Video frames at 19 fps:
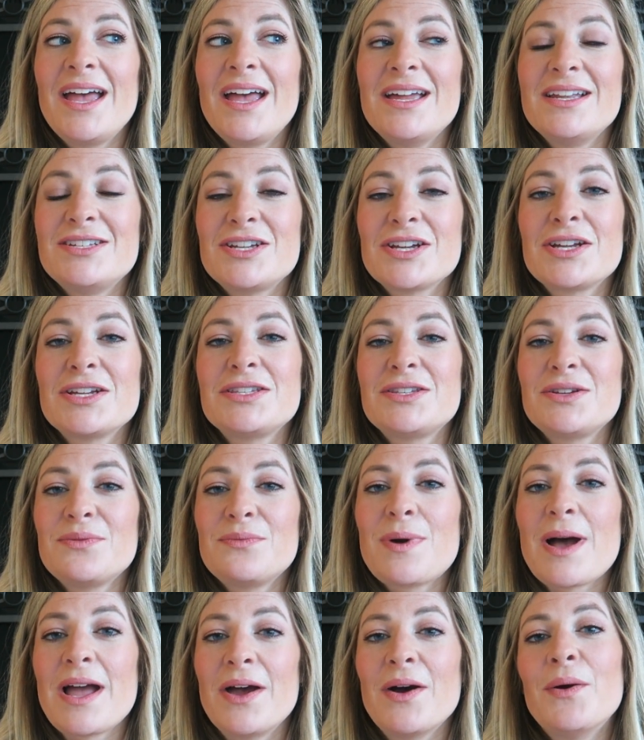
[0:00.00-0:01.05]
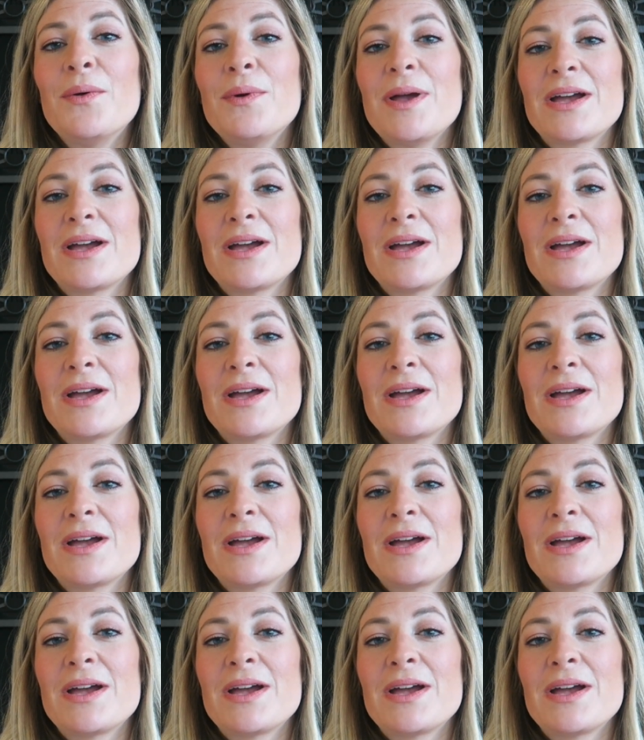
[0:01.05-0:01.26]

it took us a while.